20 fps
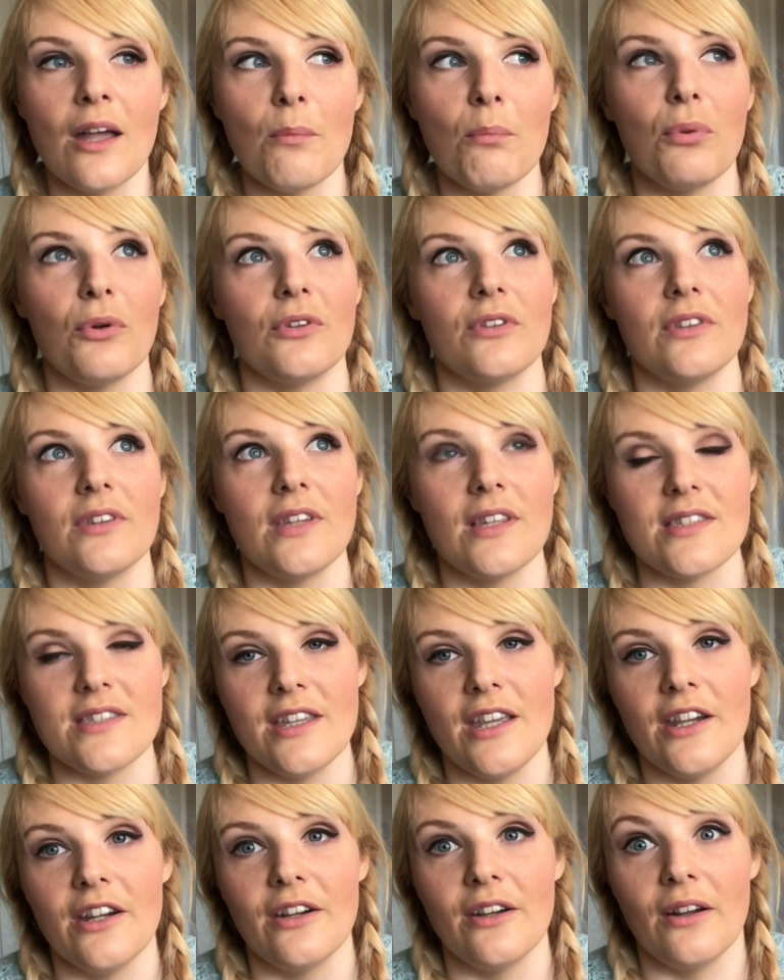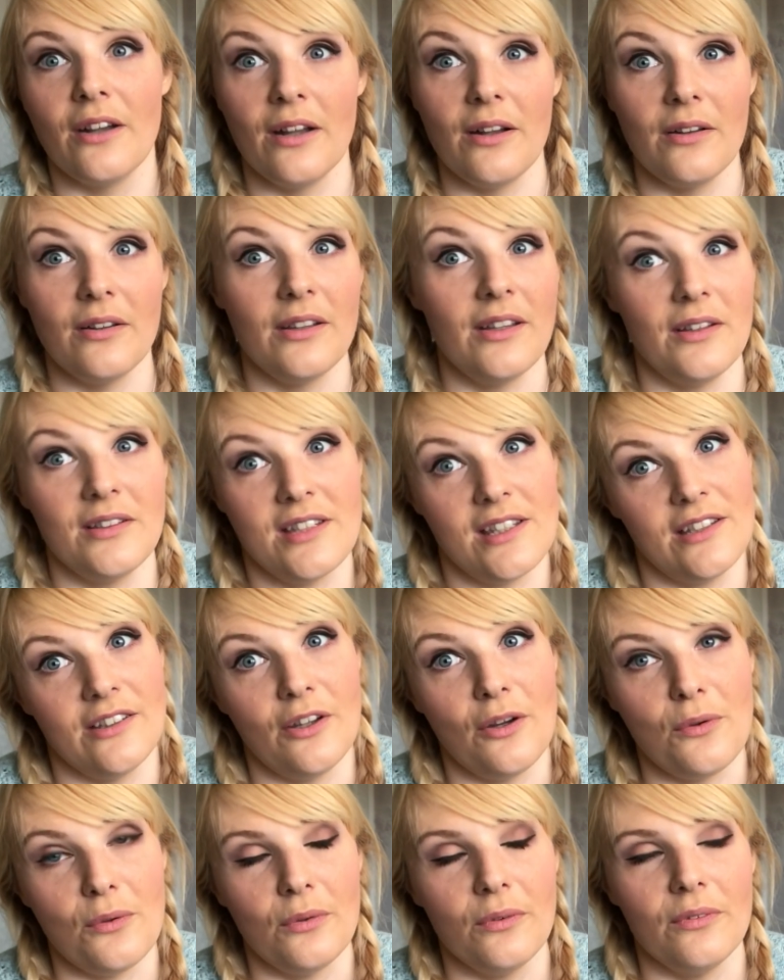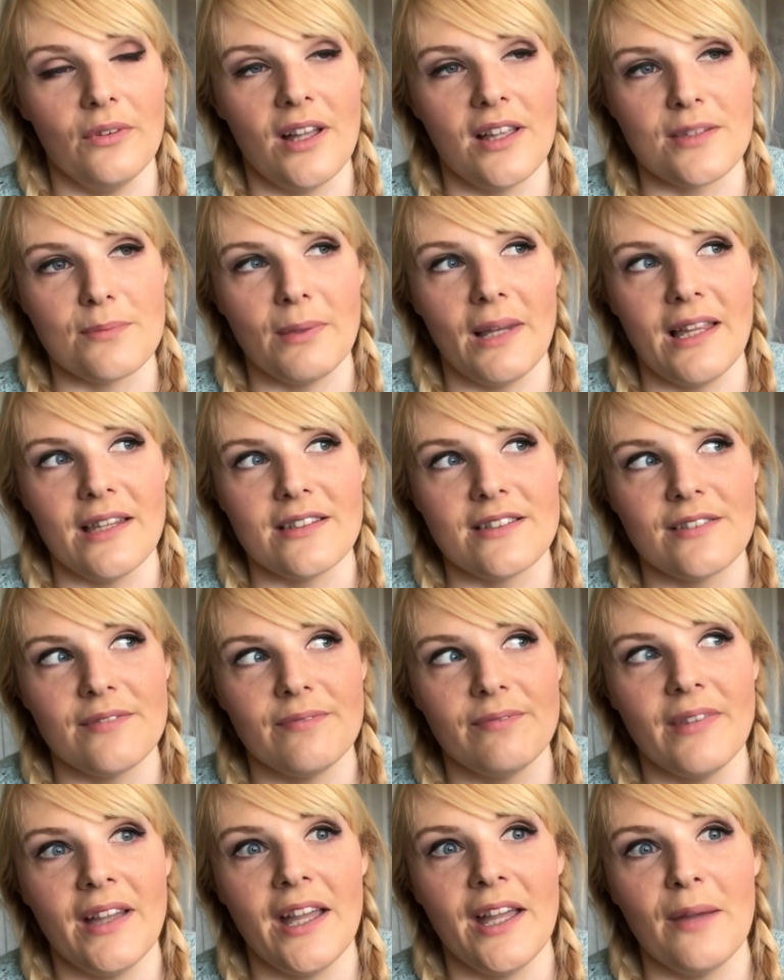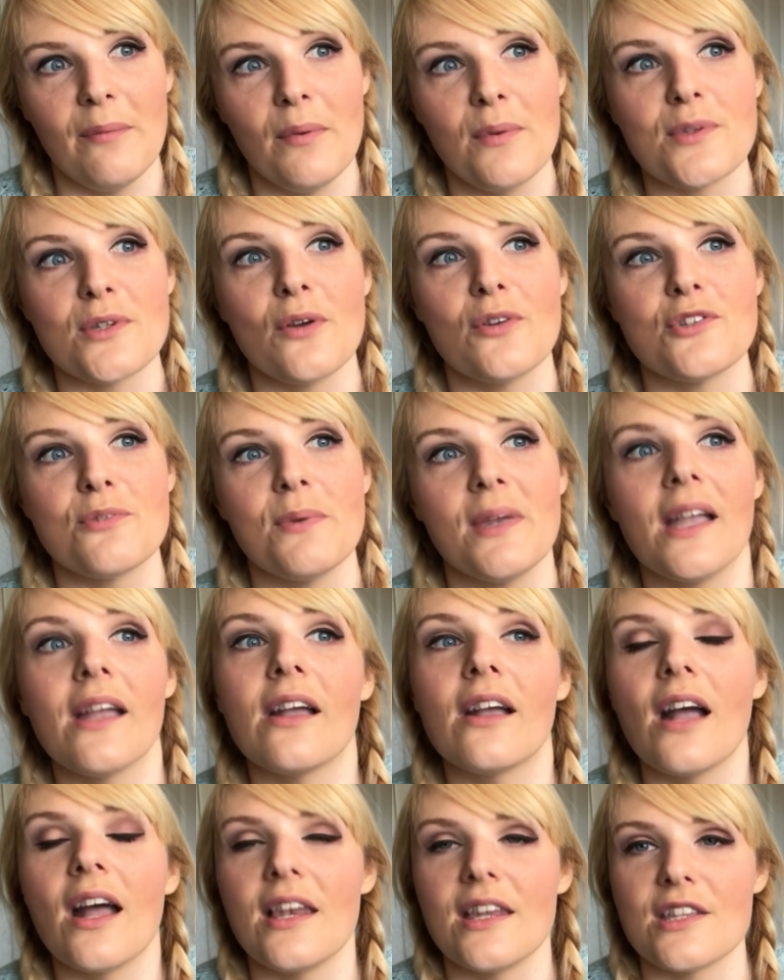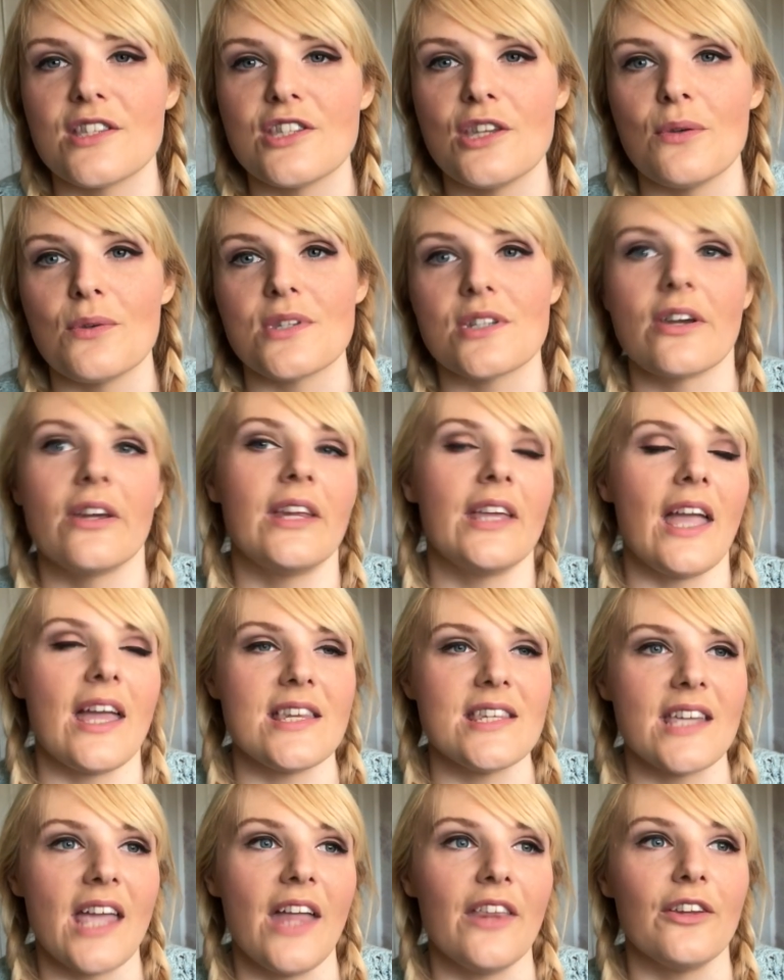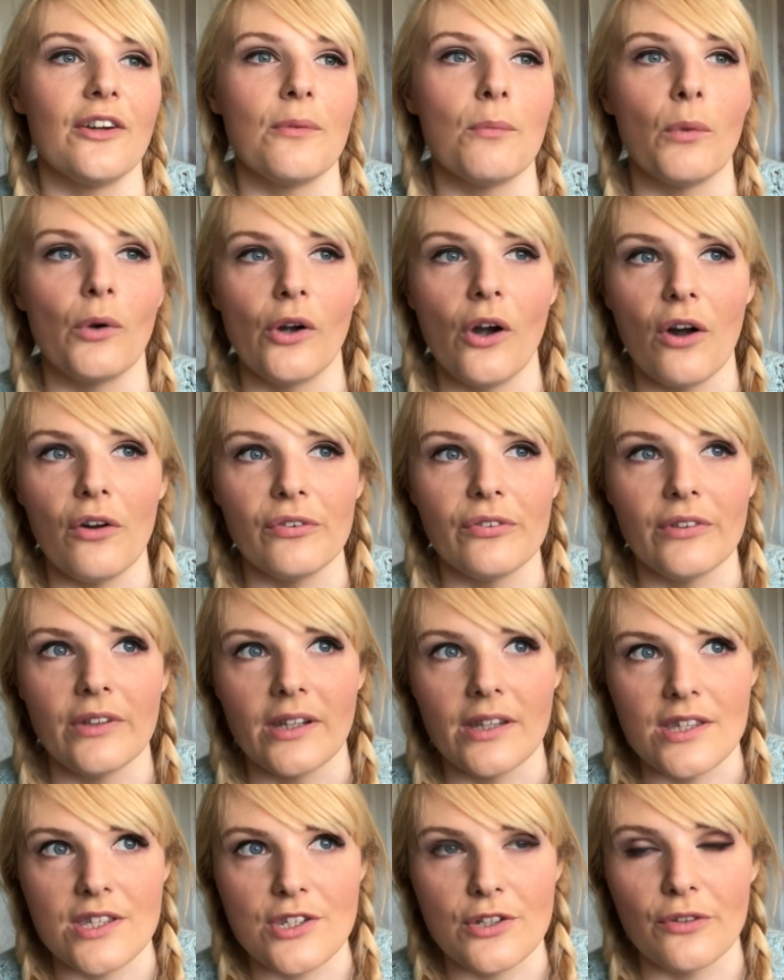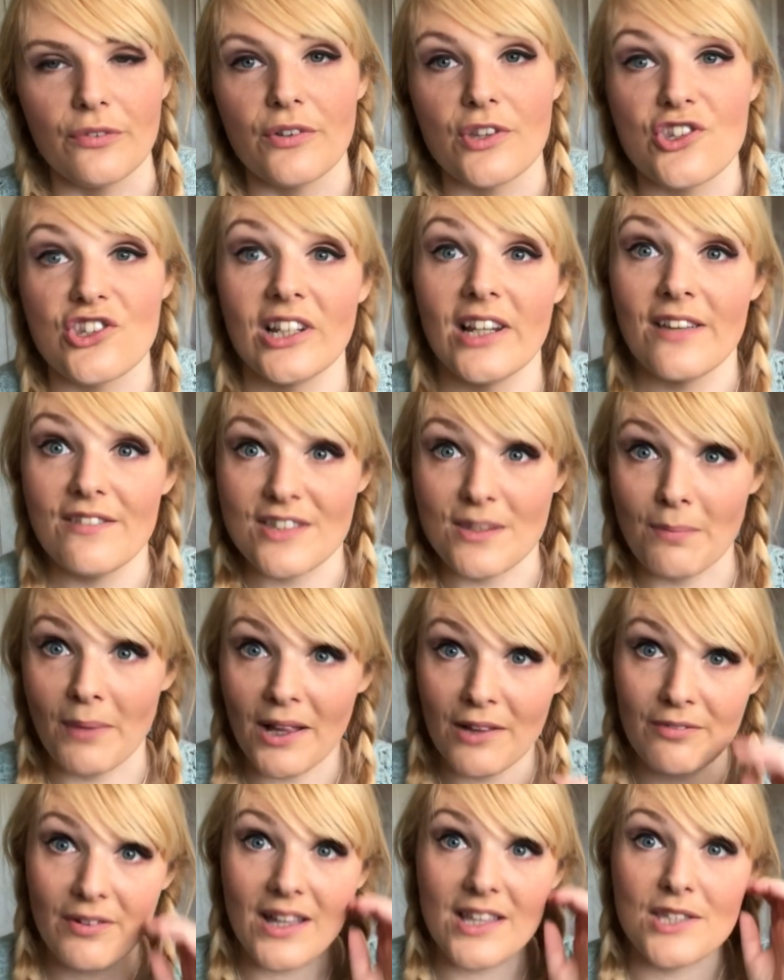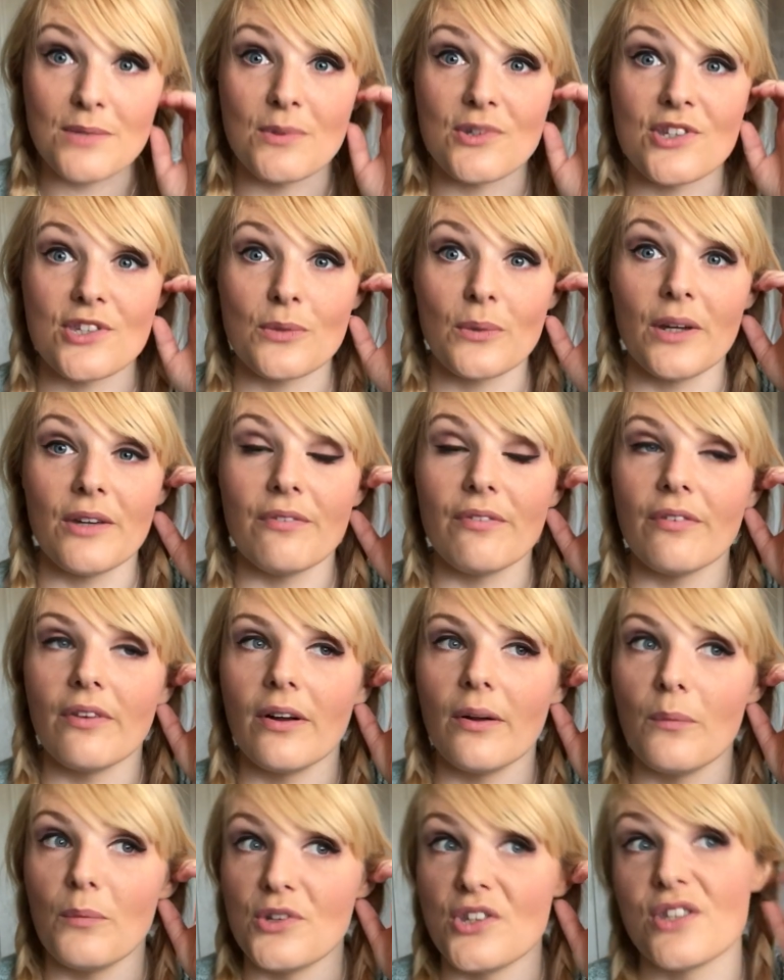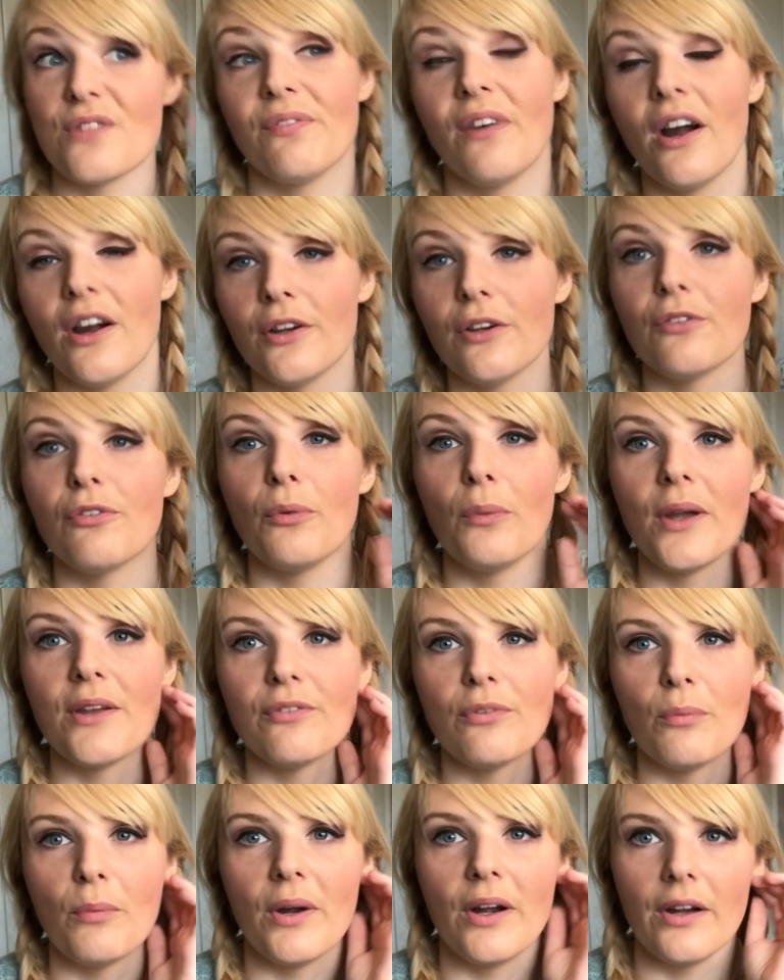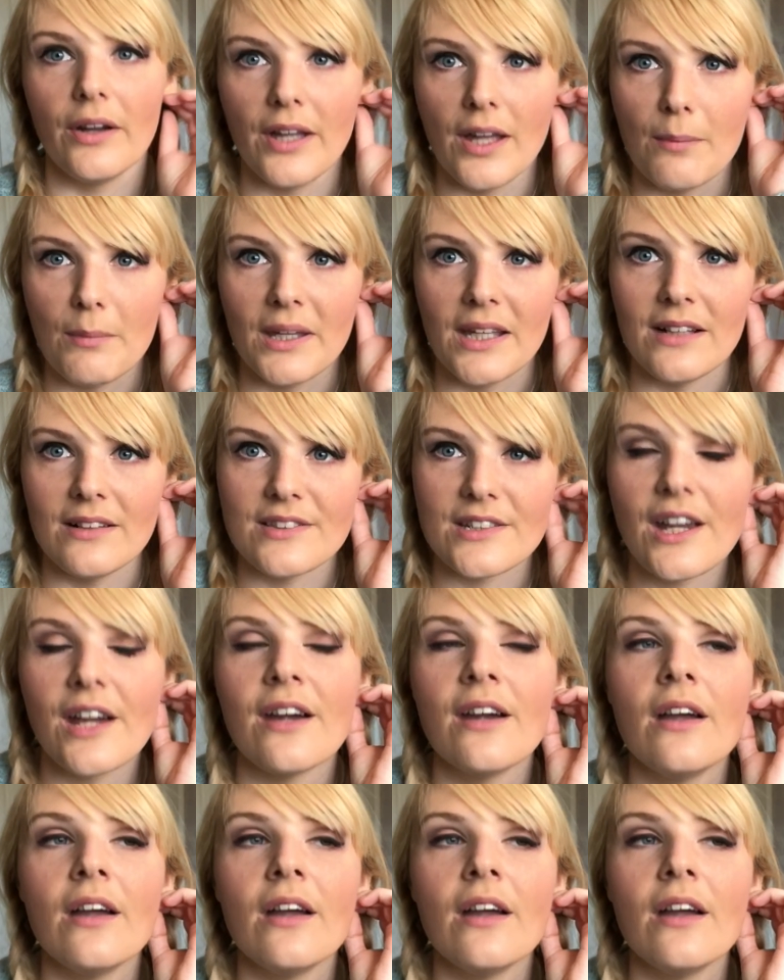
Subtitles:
But this year it didn't go as planned. It was going to be an excuse to kind of get together more often and stuff, because she lives in Belfast, which is far enough away from where I am in Kildare.